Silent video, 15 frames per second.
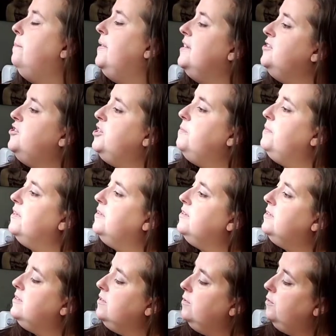Benji
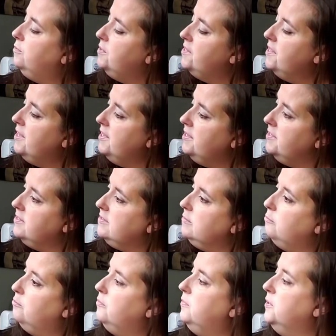builds with his
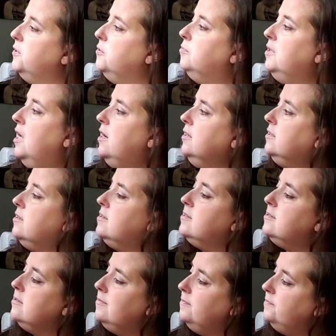blue
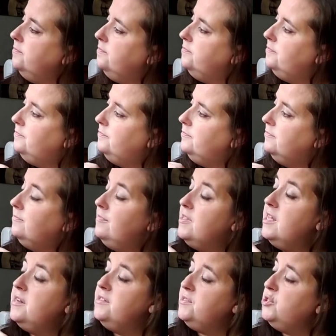blocks.
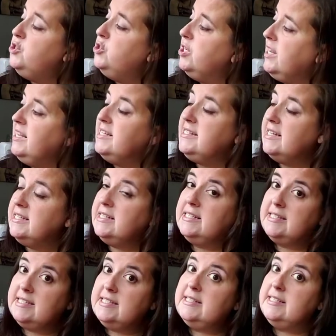That is a tricky
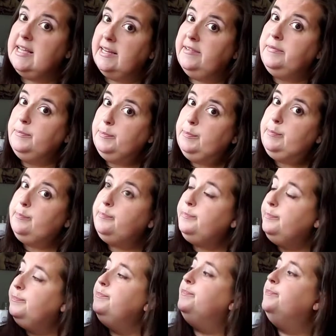sentence to say.
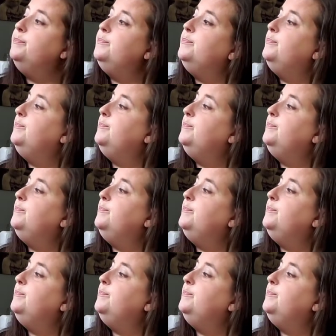Mm -hmm.